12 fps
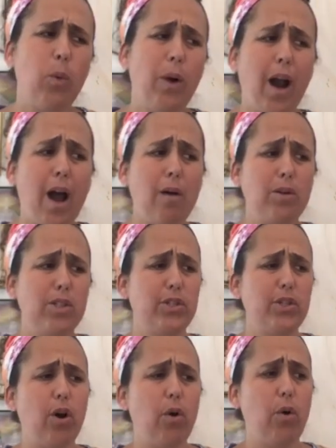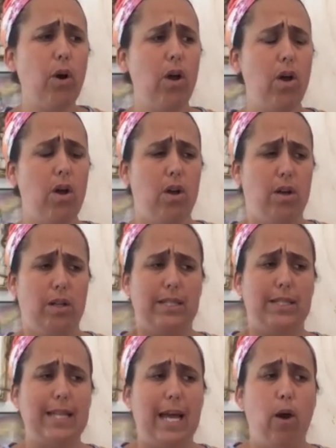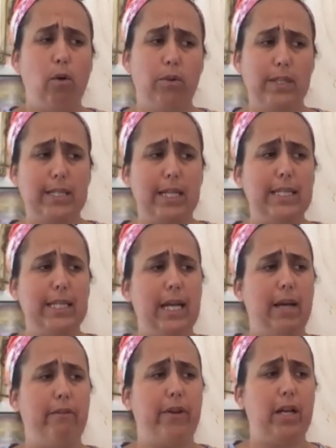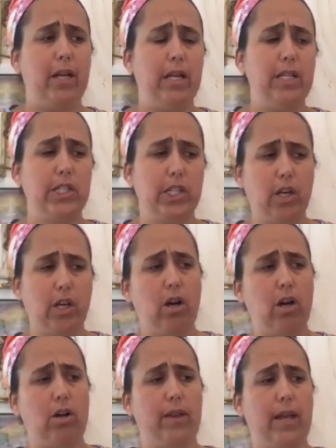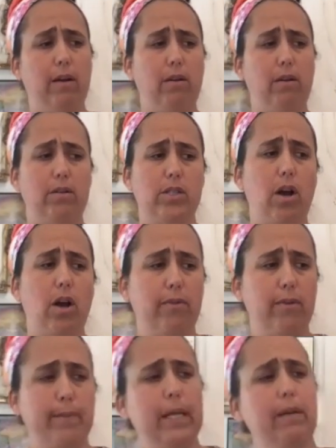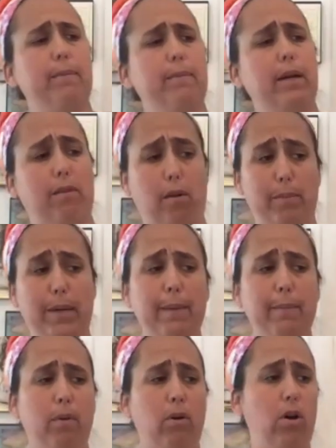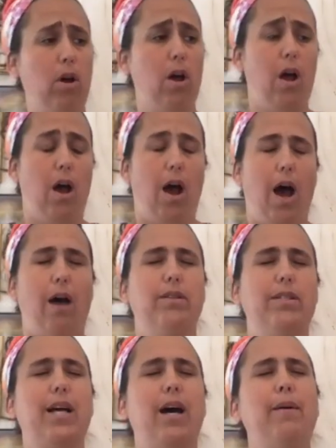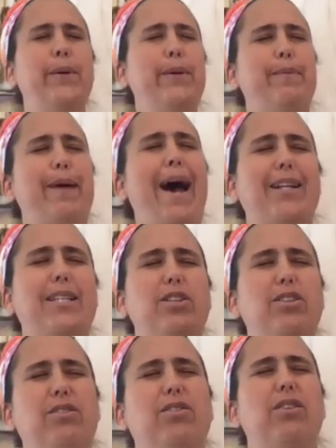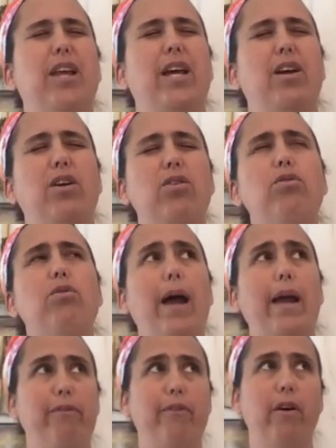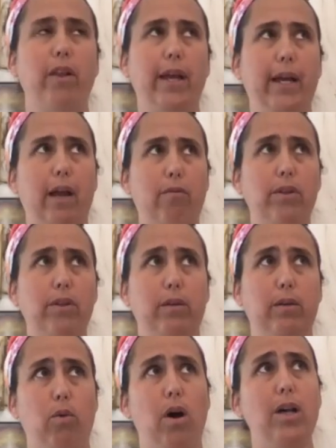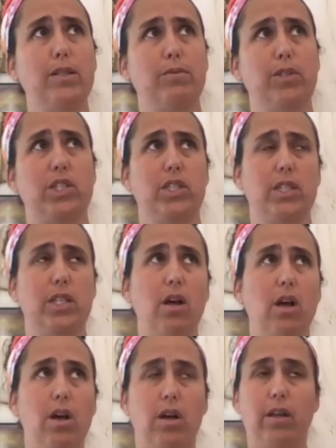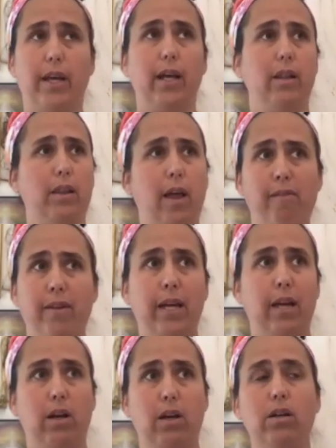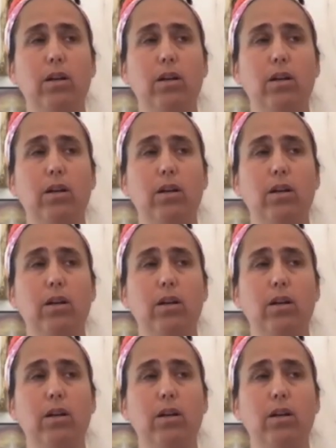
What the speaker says: I was so oversensitive and insecure that it was hard for me to be around people. I was coming back to like who I felt like I really was, which is like a loving,